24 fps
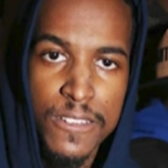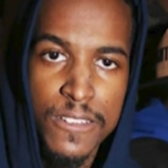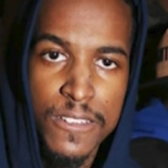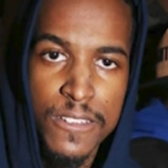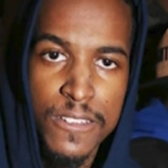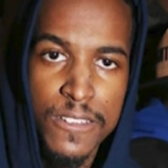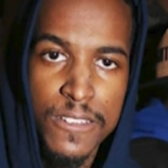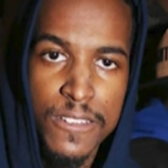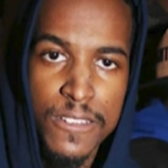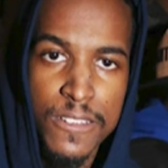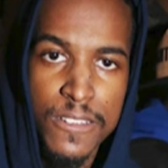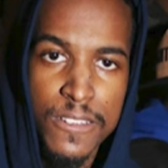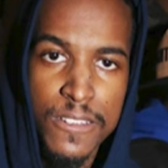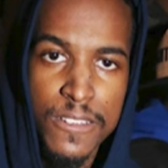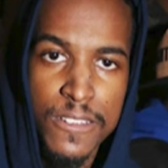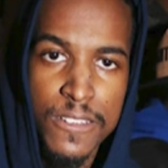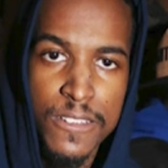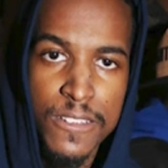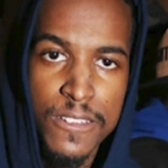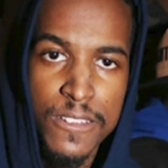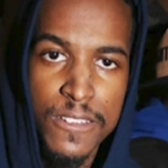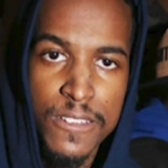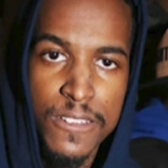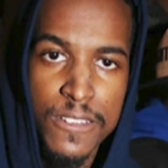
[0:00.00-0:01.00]

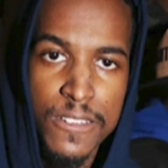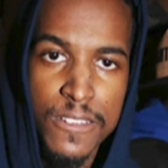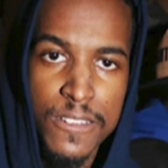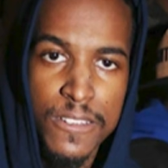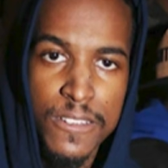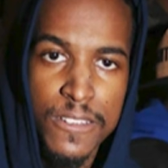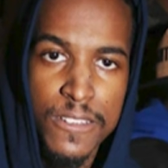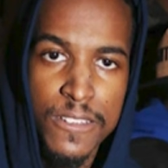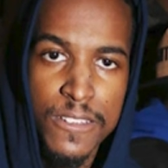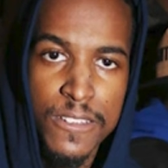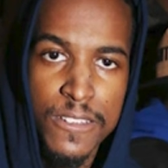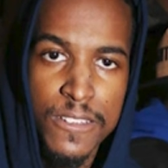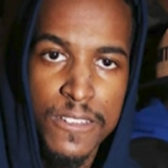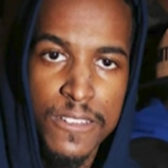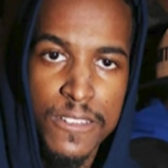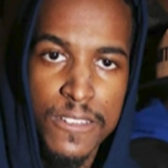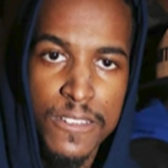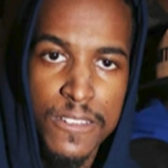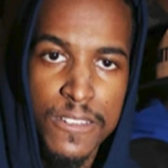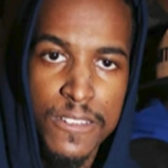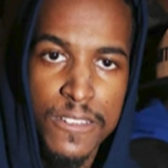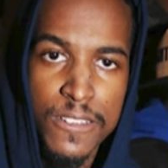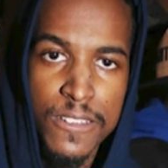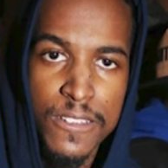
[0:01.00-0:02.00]

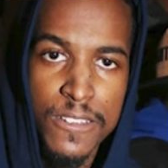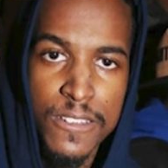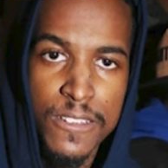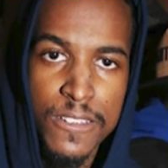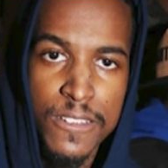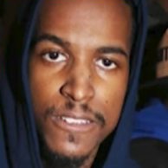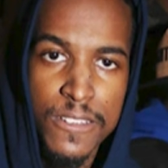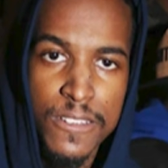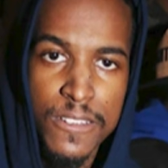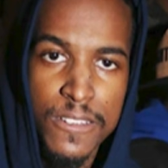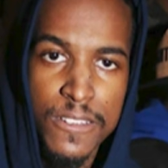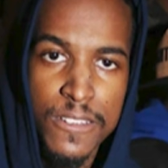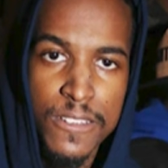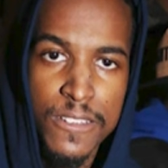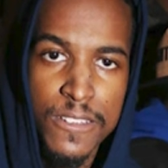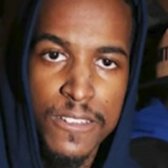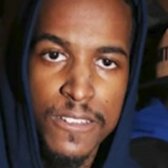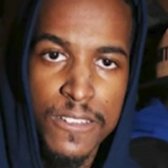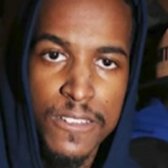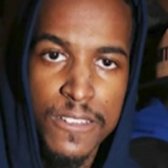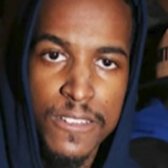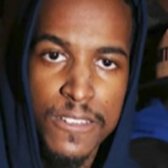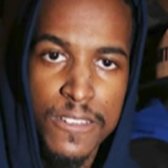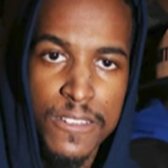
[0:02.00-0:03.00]

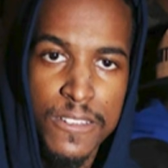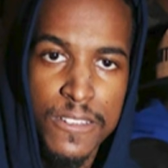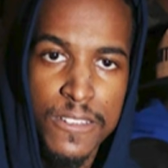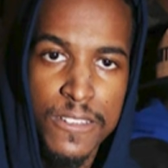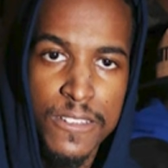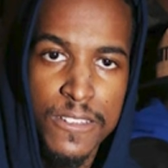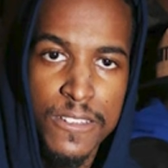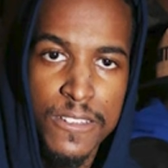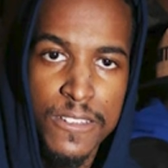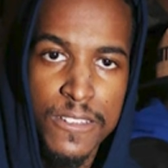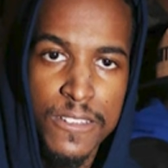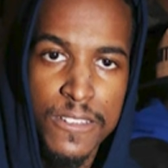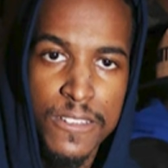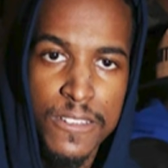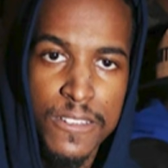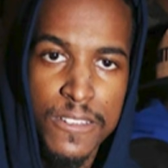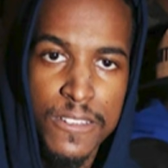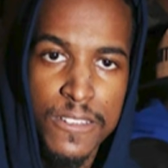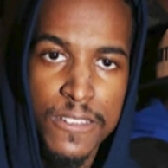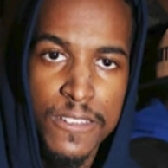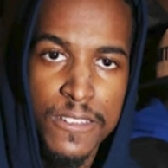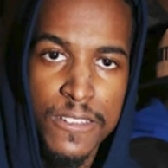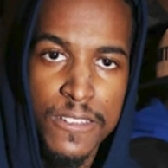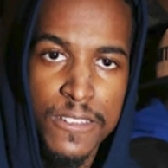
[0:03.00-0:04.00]

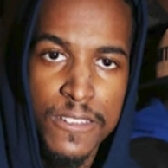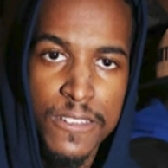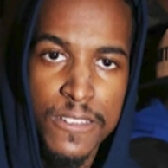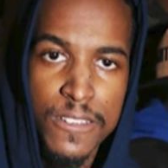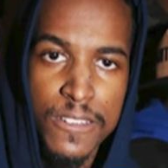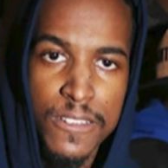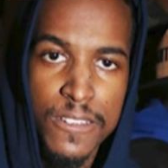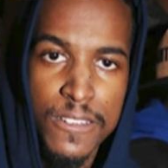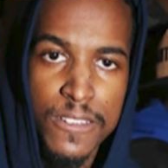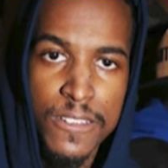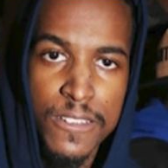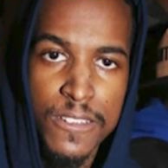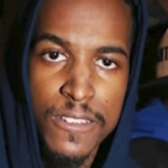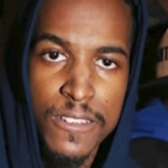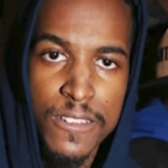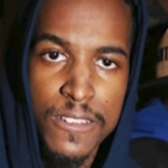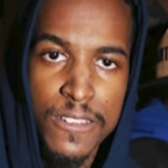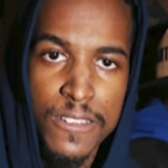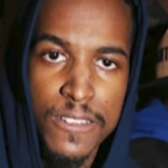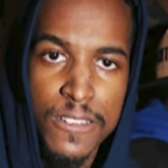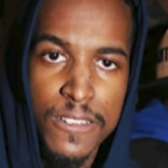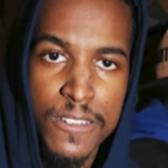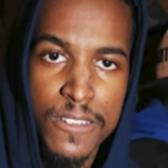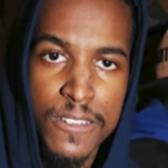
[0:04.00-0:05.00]

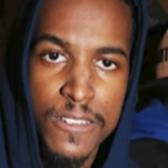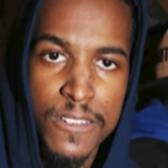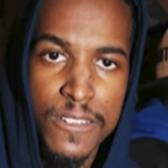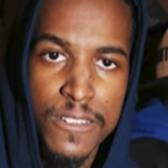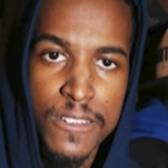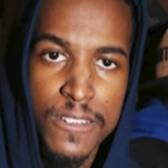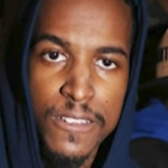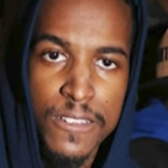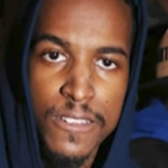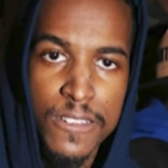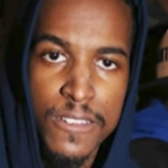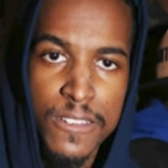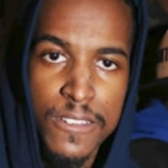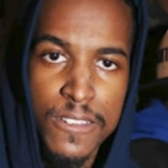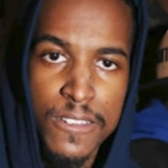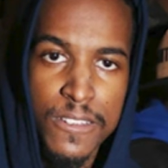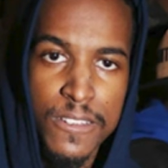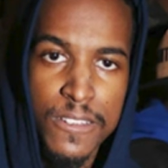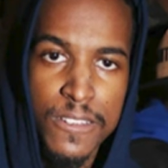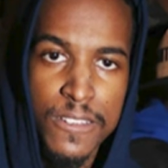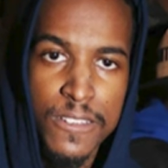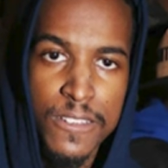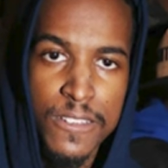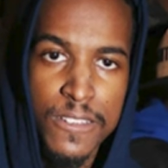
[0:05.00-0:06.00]

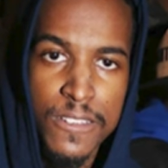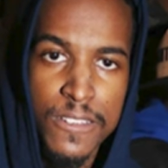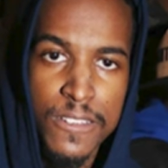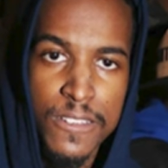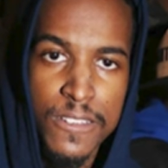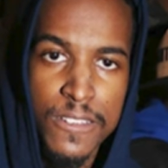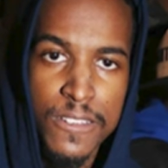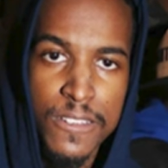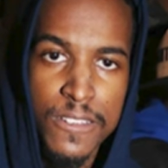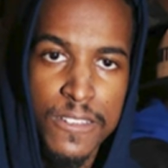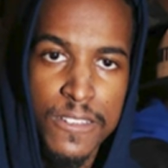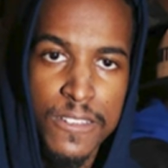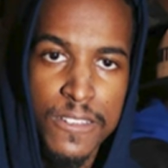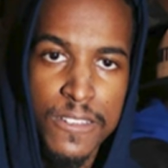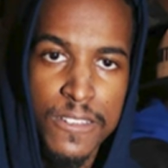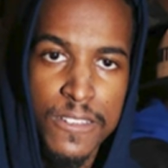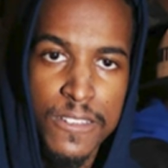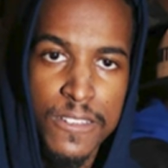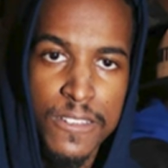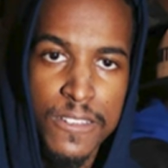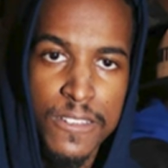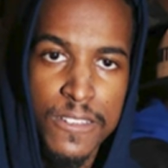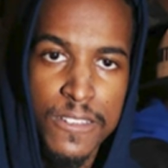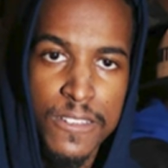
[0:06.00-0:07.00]

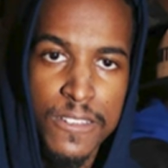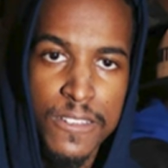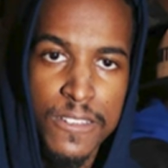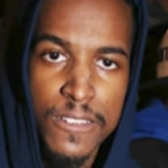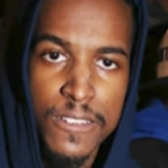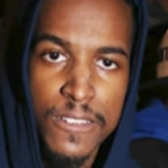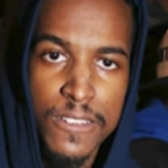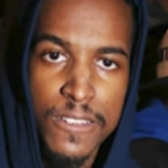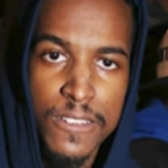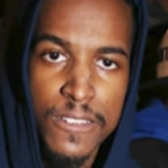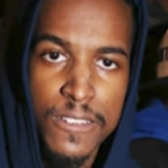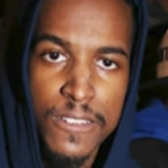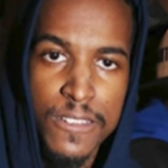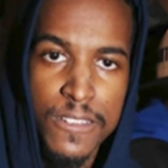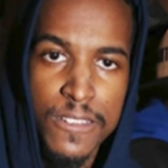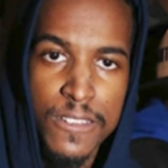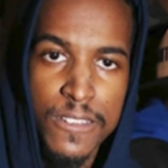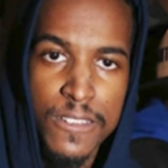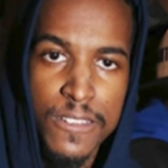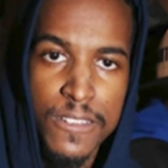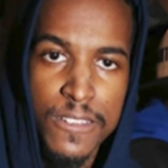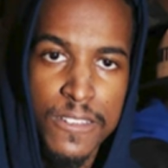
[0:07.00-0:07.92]
This person isn't speaking.